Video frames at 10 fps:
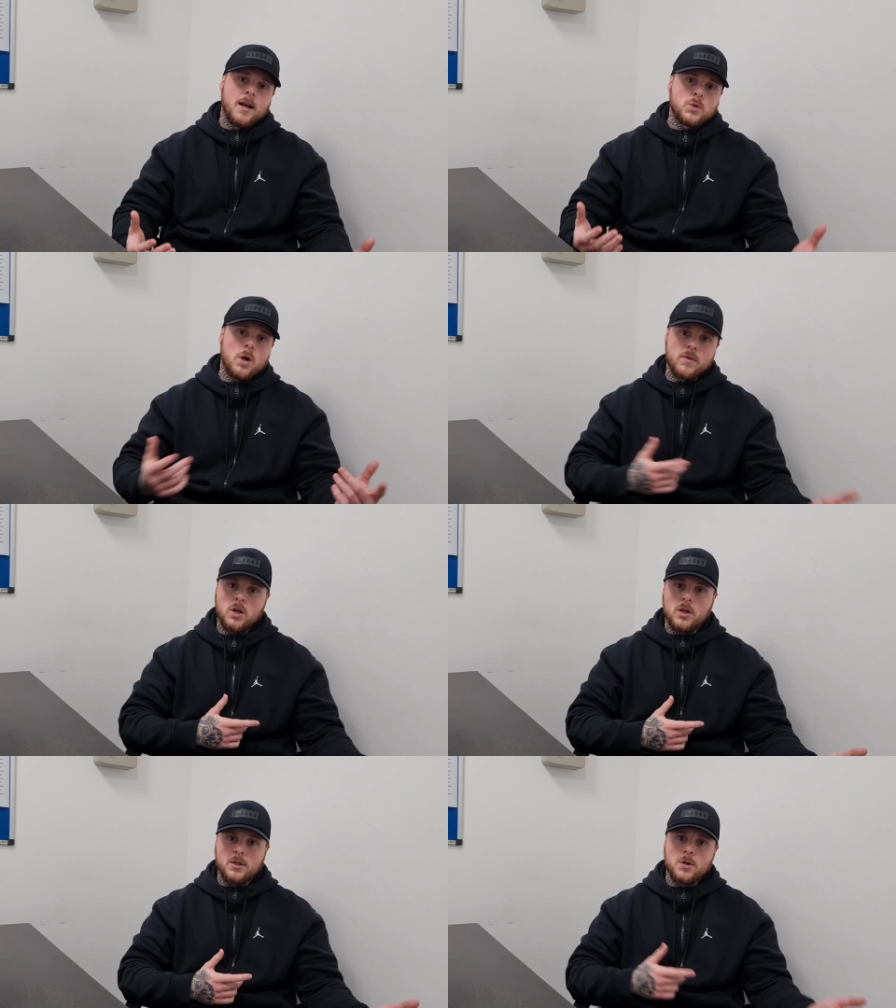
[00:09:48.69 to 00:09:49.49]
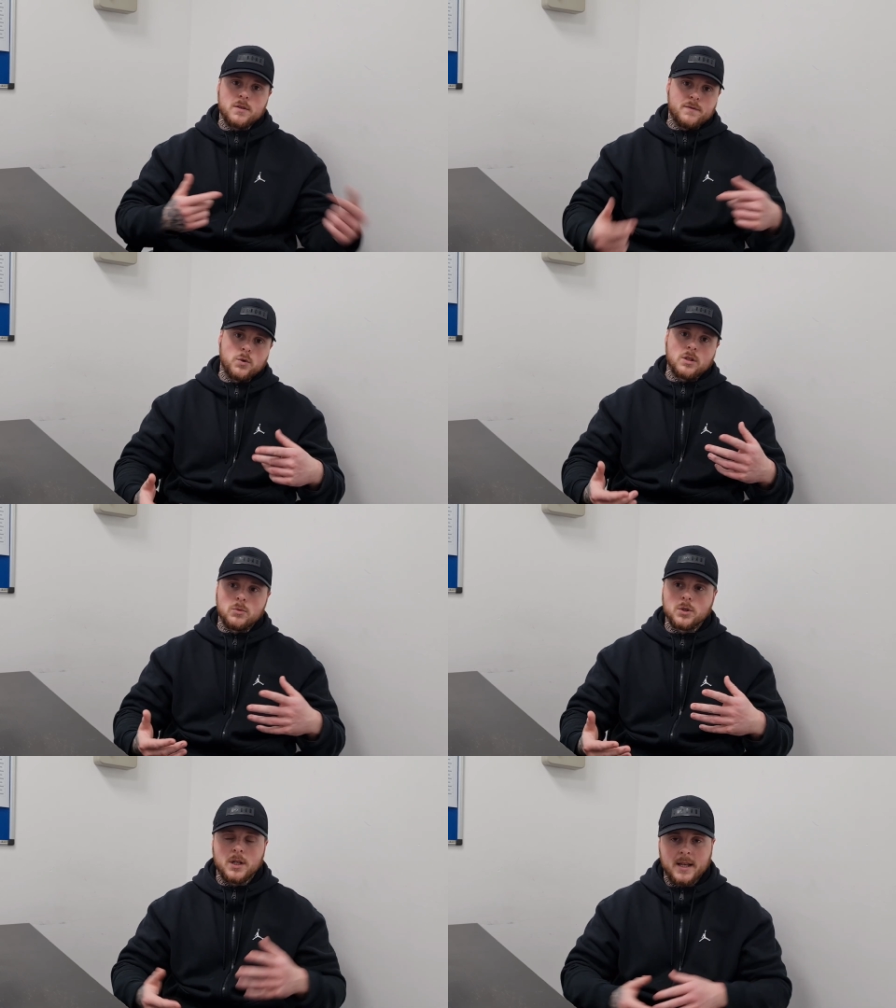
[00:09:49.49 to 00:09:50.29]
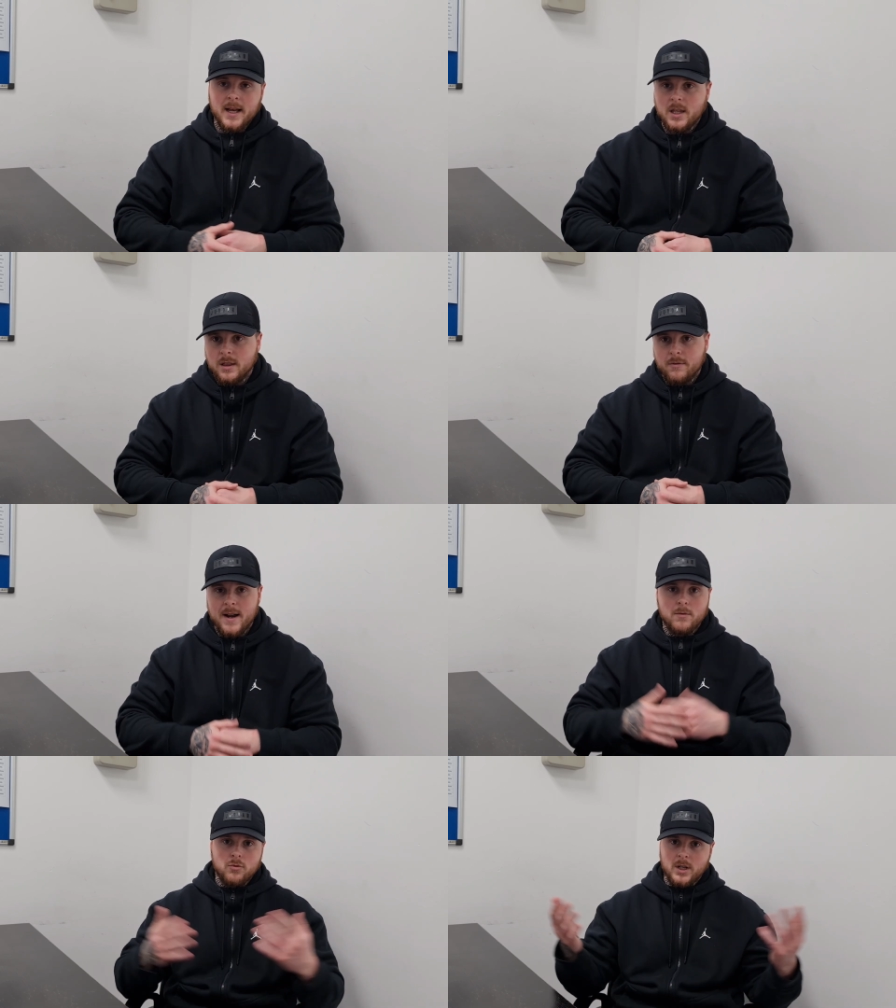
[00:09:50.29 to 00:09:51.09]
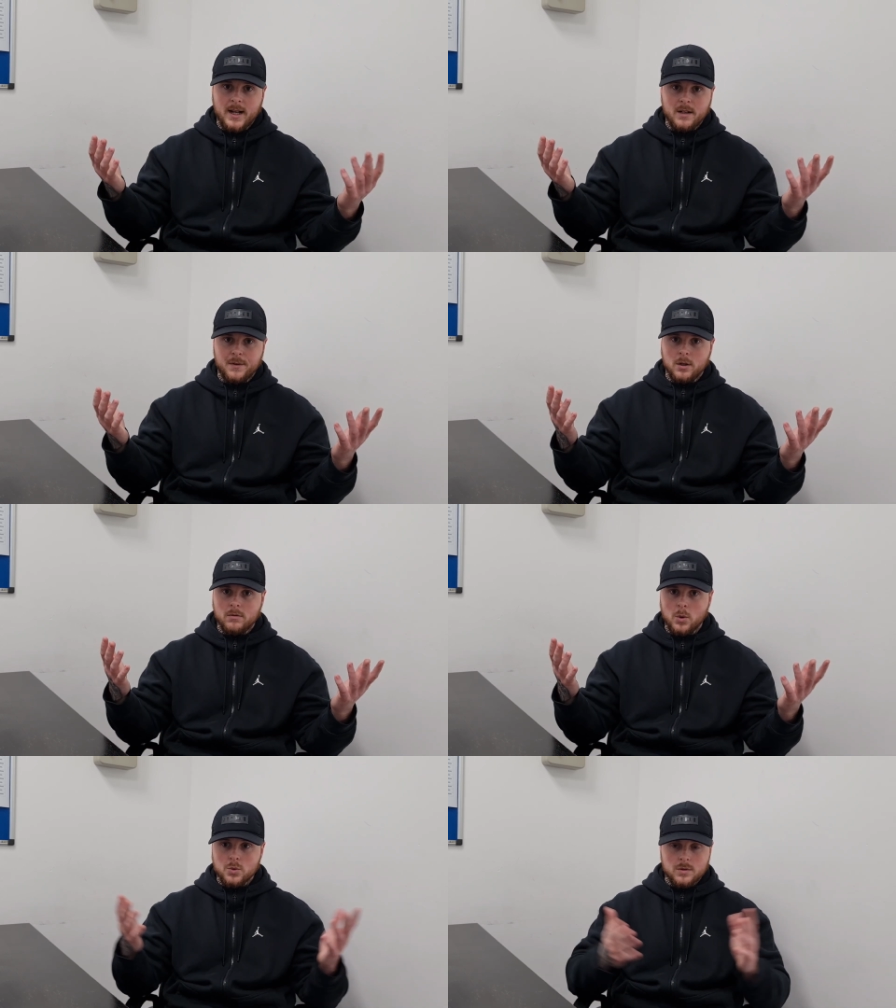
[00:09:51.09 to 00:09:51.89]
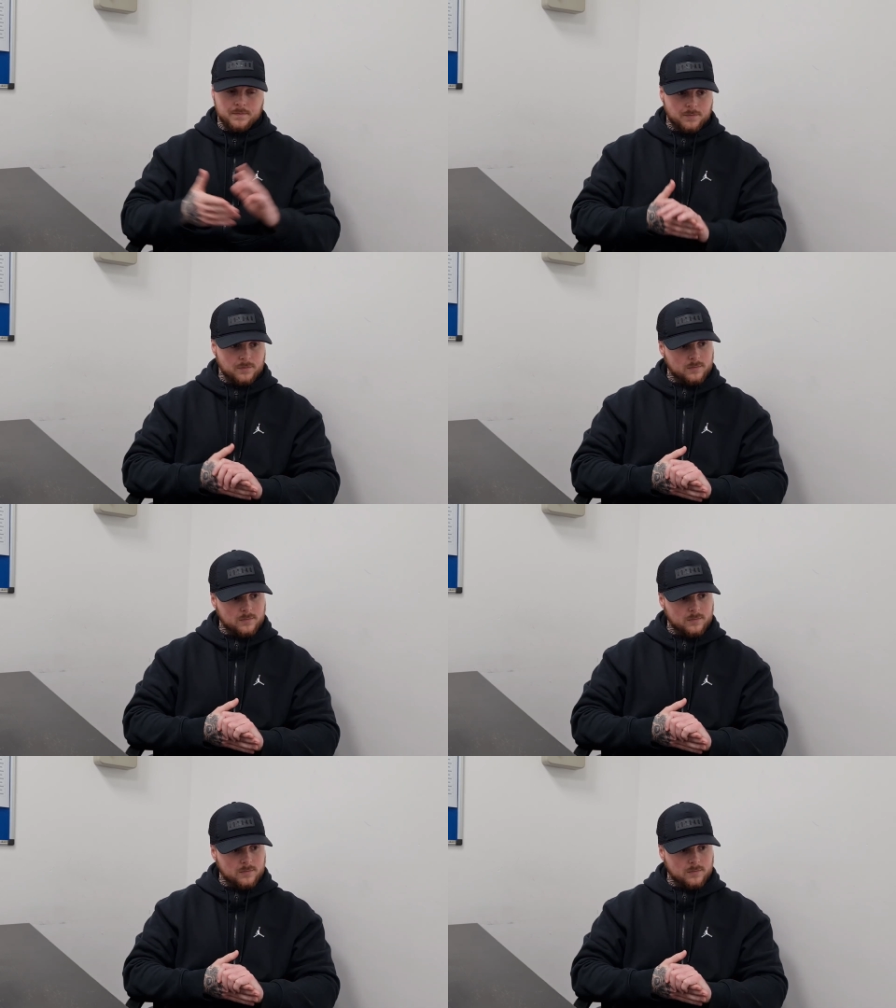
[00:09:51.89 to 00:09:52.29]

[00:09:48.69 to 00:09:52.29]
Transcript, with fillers: At 12 o'clock at night and 4 in the morning, okay, there ain't really anything on the roads.